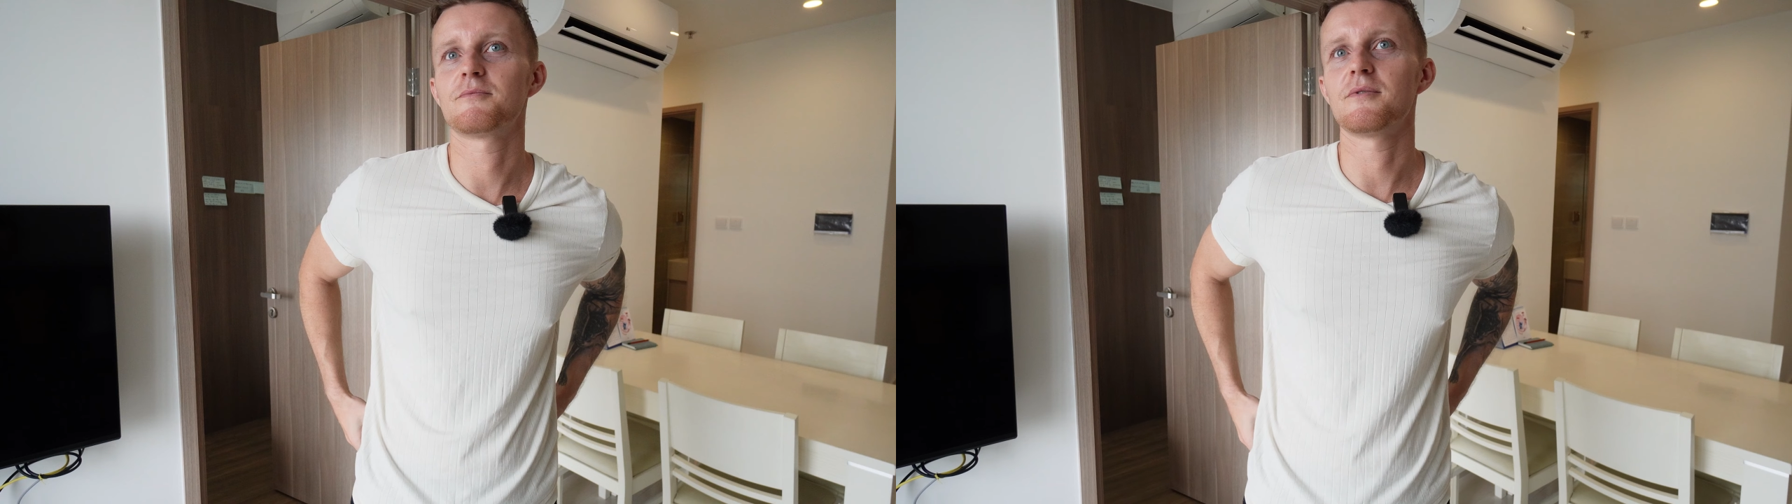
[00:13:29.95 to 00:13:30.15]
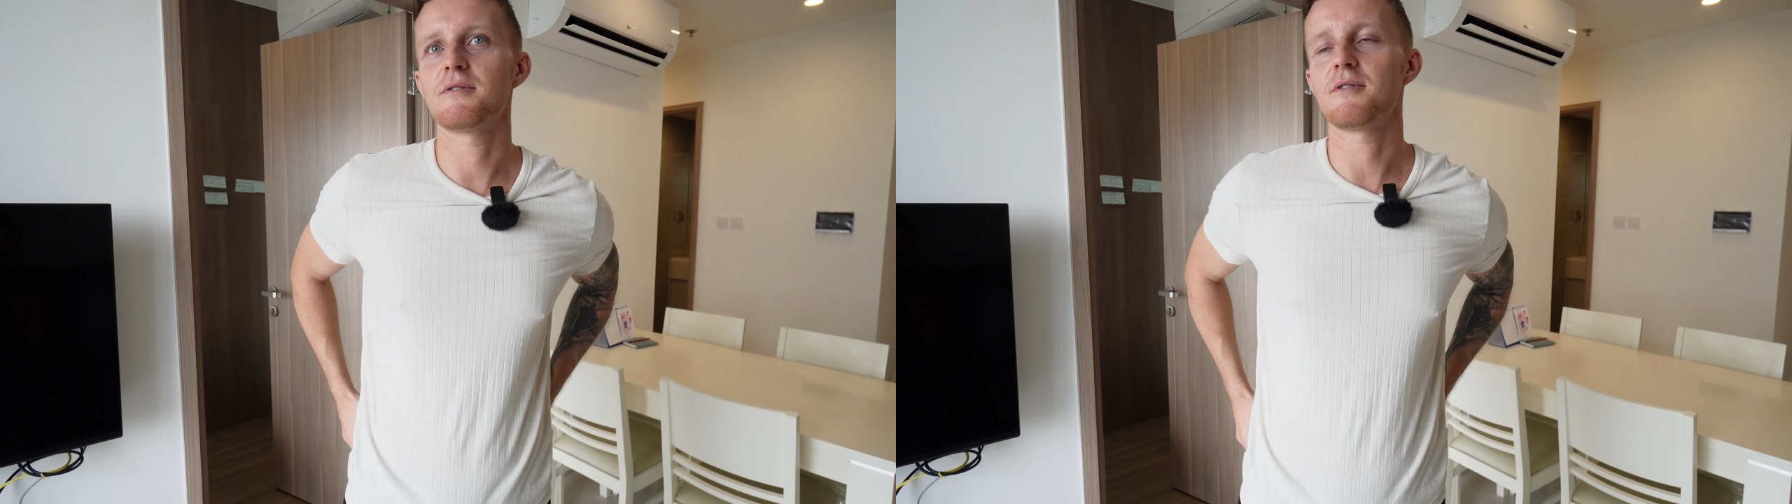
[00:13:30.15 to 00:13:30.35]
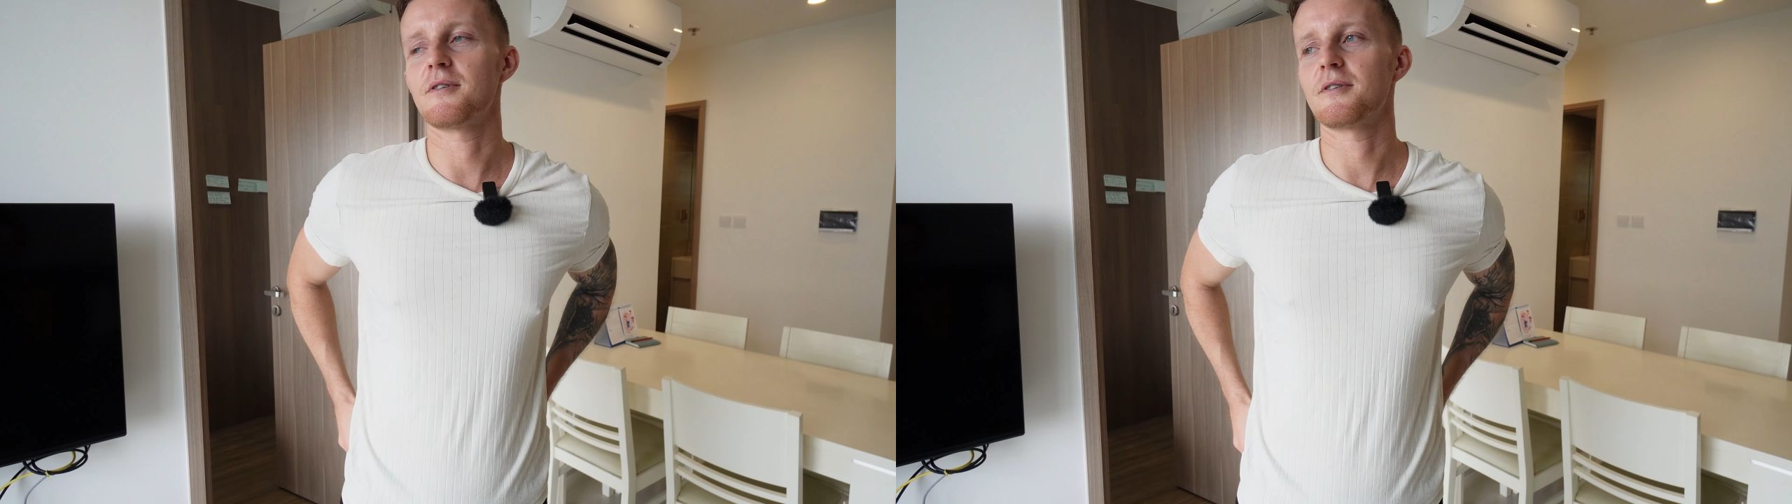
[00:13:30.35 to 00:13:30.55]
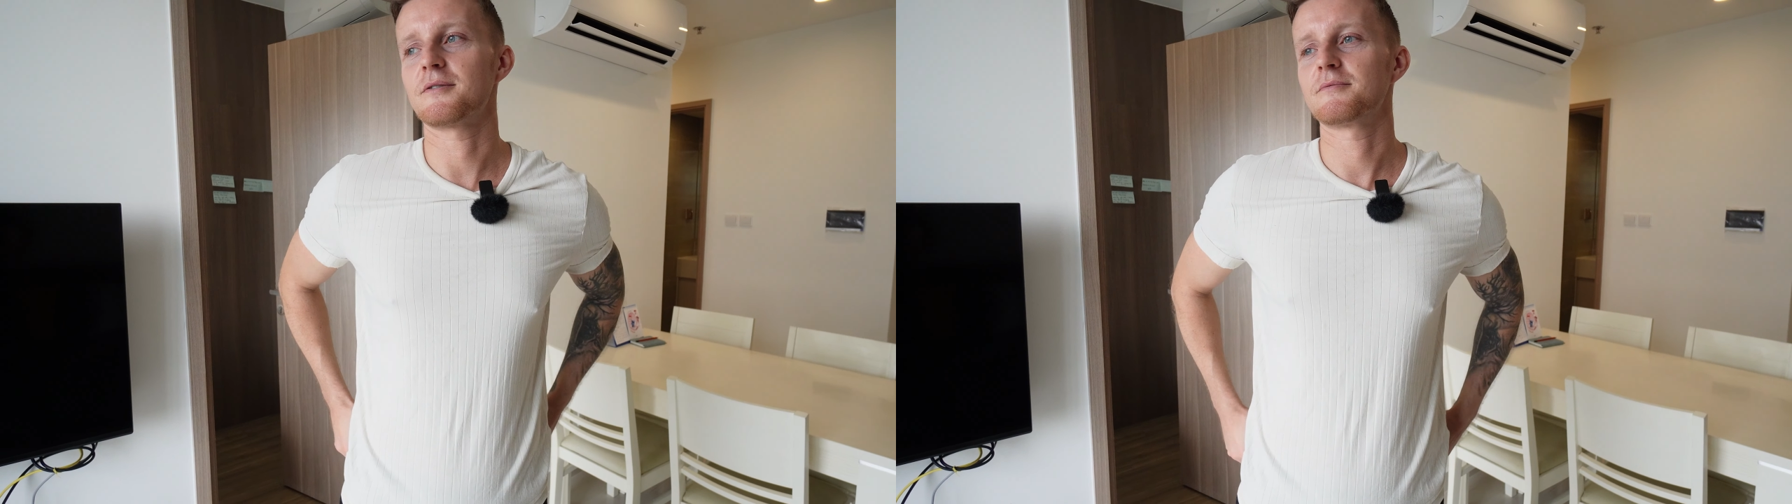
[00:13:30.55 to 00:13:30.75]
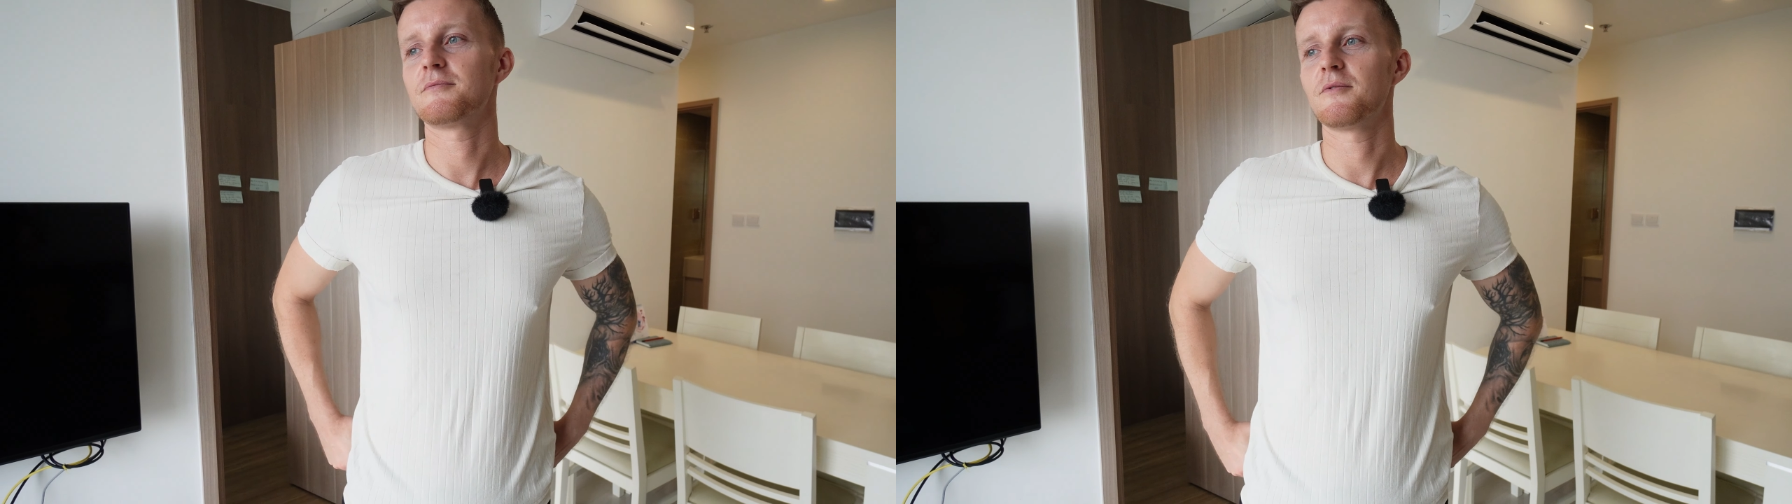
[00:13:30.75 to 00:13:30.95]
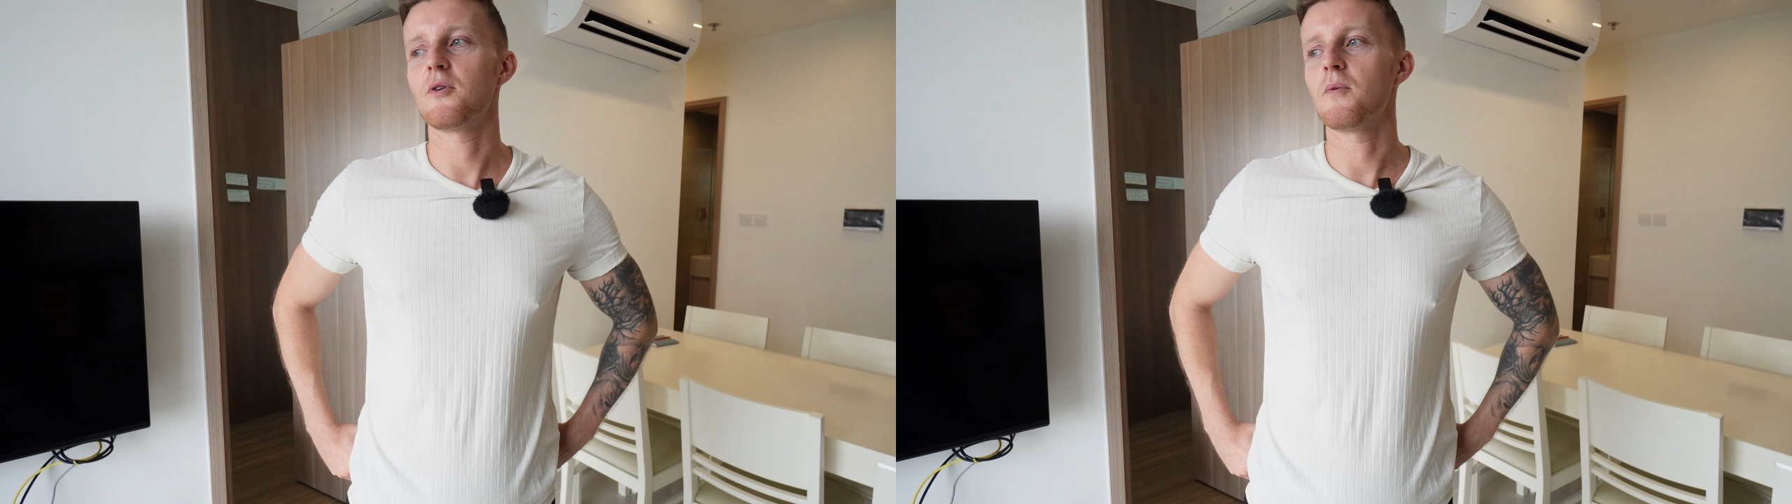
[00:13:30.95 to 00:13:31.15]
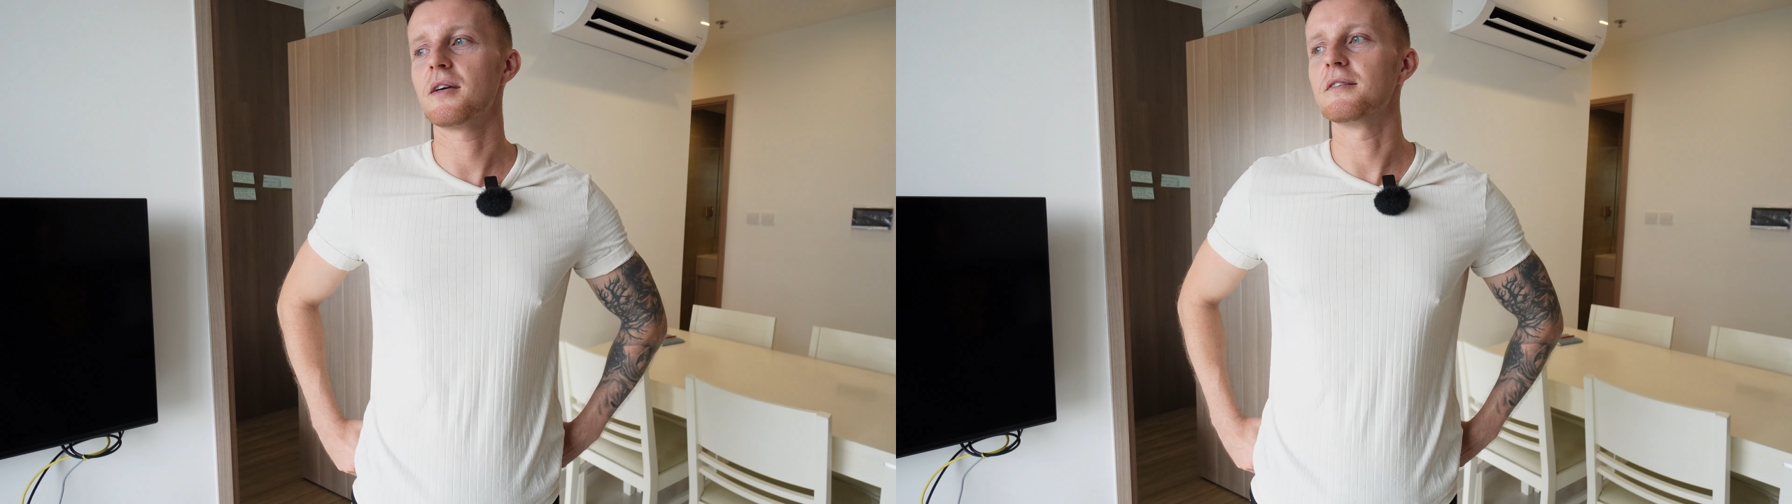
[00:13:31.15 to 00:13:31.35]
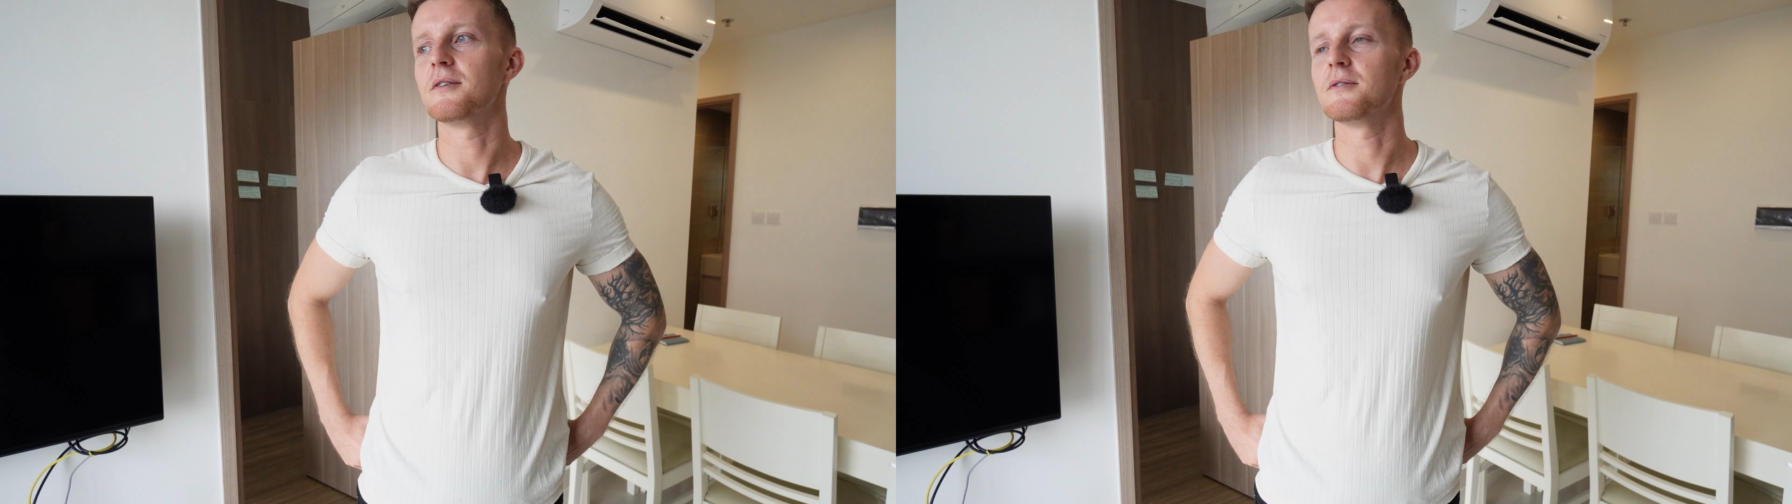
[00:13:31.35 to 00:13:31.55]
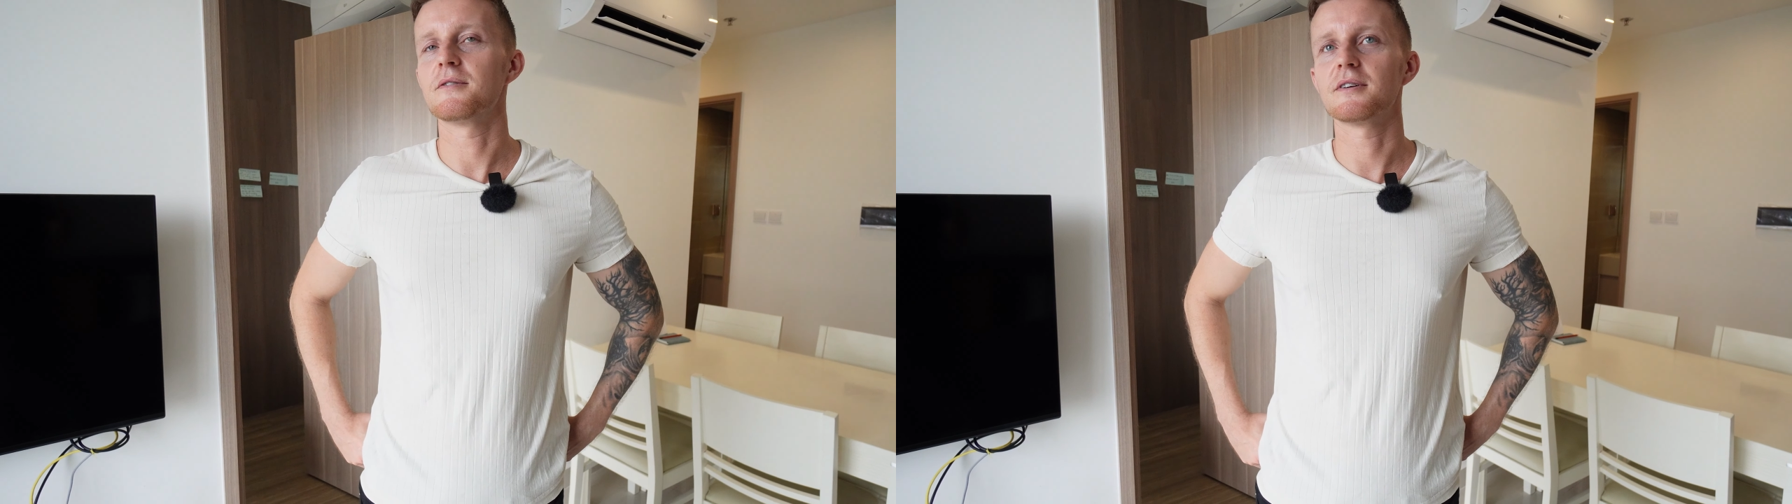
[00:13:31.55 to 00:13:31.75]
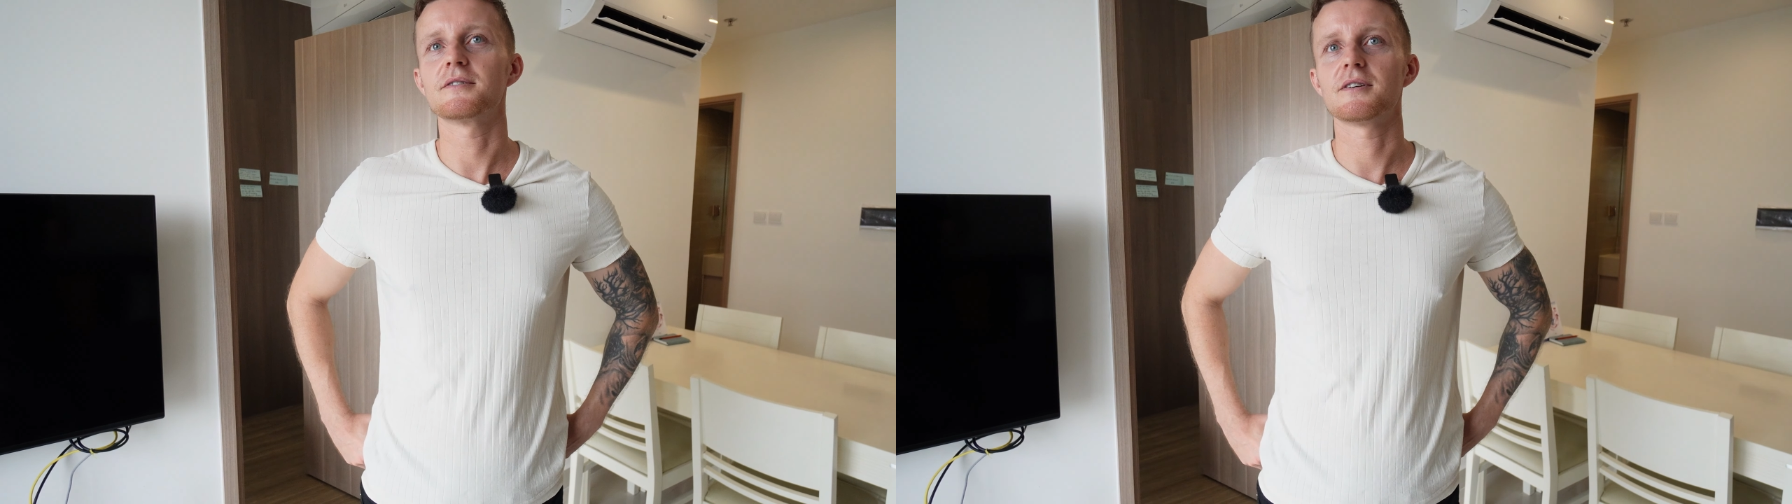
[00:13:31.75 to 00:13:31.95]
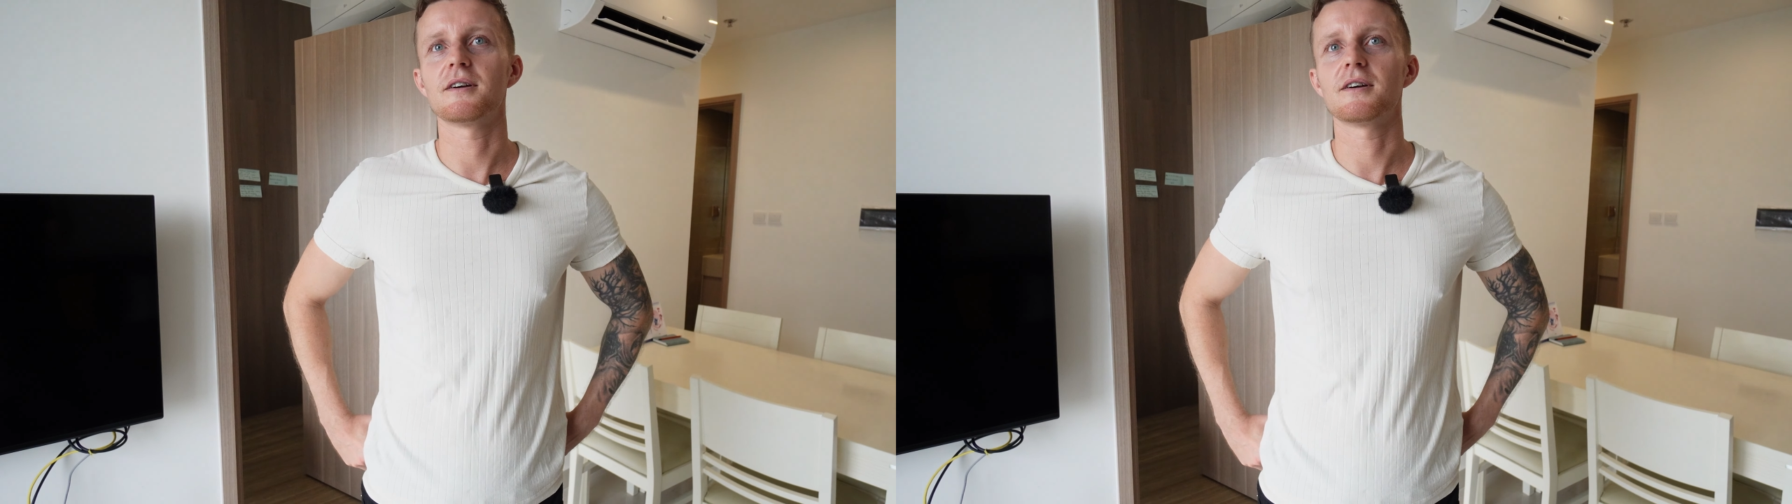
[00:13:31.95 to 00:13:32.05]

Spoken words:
with the way they do things.